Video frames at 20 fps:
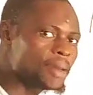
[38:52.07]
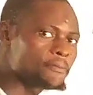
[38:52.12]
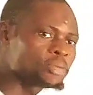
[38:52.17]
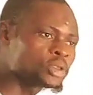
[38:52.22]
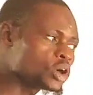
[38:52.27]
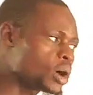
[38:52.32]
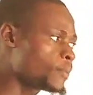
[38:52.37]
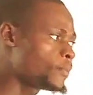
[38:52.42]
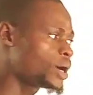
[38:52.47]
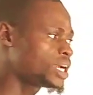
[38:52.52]

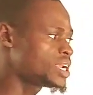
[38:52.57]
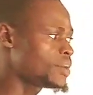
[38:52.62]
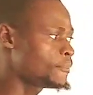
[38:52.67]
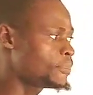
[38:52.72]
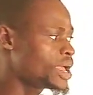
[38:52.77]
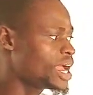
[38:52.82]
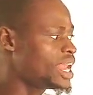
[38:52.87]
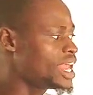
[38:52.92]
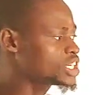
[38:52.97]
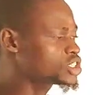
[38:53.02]
So
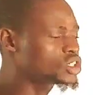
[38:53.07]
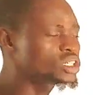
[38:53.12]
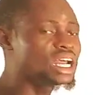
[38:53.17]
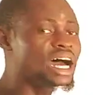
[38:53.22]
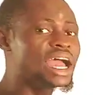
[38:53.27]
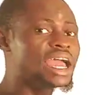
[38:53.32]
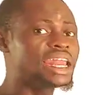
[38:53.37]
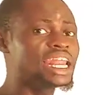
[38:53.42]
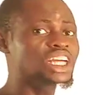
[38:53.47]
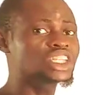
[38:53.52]
bonding pair electron
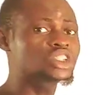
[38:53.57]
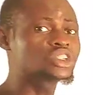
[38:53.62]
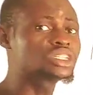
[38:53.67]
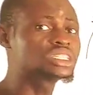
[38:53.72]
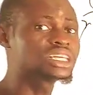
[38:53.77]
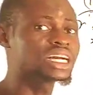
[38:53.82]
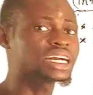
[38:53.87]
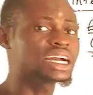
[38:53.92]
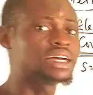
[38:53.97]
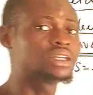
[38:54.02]
are
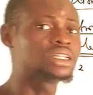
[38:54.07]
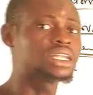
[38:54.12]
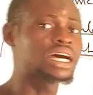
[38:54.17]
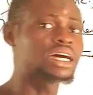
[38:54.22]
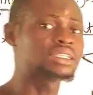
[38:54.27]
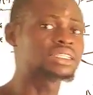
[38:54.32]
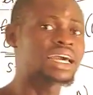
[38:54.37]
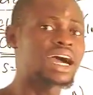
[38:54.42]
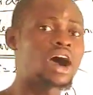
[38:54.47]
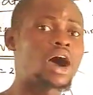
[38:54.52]
electrons that can,
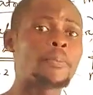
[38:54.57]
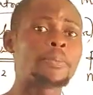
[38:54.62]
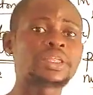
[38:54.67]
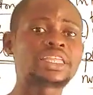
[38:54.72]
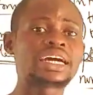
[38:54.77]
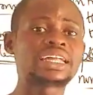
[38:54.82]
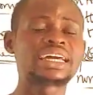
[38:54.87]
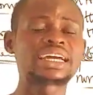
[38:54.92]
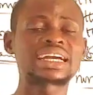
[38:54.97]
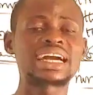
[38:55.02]
they are
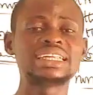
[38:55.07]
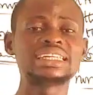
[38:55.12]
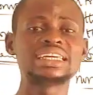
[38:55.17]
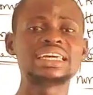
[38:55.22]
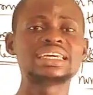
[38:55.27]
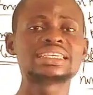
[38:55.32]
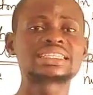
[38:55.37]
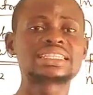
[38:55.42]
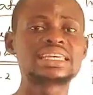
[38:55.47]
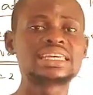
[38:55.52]
orbitals that
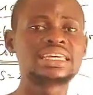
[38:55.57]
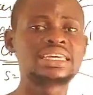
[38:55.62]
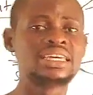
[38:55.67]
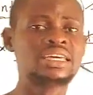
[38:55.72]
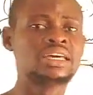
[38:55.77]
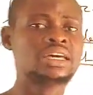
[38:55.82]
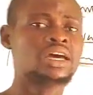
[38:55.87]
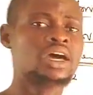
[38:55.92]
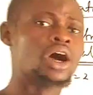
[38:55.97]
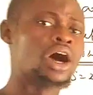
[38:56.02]
can
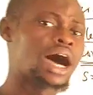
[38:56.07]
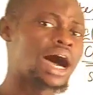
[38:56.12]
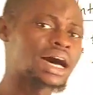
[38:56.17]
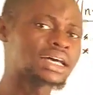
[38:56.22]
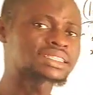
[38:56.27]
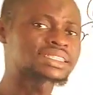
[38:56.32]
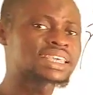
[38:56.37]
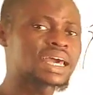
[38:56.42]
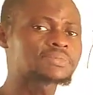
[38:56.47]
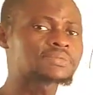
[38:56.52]
easily
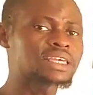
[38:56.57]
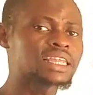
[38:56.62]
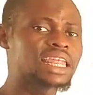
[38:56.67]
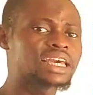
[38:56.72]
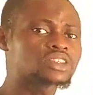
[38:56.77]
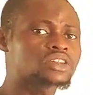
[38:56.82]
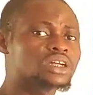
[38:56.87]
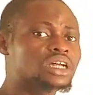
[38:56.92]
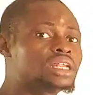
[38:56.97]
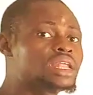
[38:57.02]
accept
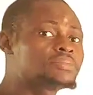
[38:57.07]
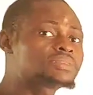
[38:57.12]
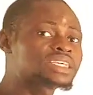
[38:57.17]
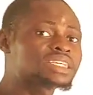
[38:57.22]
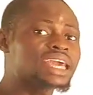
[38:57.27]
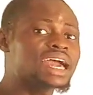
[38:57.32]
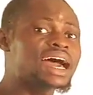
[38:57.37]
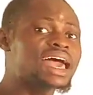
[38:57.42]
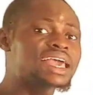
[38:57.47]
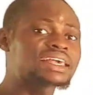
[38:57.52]
electrons. Let me say
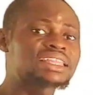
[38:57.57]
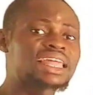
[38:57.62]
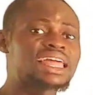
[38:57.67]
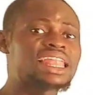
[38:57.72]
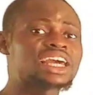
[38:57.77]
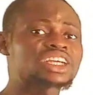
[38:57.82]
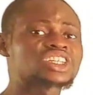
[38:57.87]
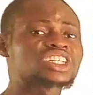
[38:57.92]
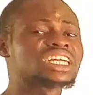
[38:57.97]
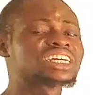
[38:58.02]
they are
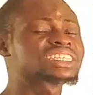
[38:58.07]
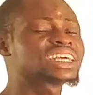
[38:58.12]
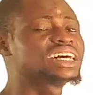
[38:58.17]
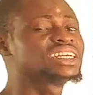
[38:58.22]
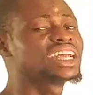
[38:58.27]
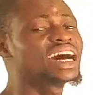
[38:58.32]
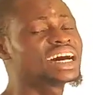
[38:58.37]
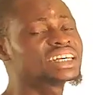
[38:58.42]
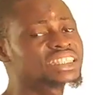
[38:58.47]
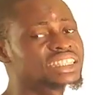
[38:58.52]
electrons that
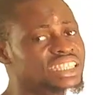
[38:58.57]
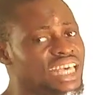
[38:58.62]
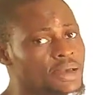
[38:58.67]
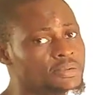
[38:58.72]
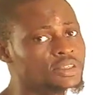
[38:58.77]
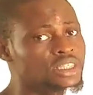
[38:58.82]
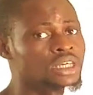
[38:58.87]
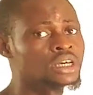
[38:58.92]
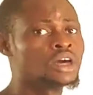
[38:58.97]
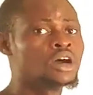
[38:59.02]
can
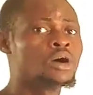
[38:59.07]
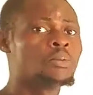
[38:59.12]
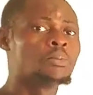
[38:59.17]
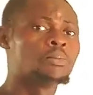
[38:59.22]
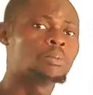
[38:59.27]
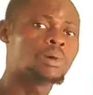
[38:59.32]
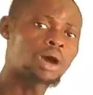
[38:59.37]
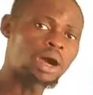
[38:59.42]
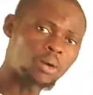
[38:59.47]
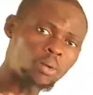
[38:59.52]
accept
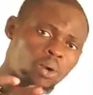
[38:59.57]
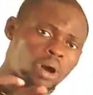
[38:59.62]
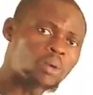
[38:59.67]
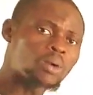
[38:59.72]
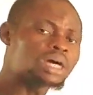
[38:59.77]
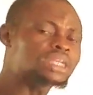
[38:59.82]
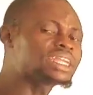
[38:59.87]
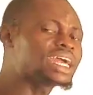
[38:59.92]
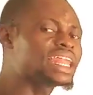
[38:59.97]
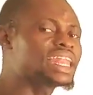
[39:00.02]

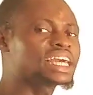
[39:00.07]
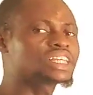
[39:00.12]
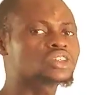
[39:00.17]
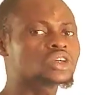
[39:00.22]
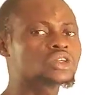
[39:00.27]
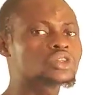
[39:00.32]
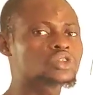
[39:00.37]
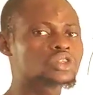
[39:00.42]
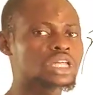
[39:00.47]
one electron to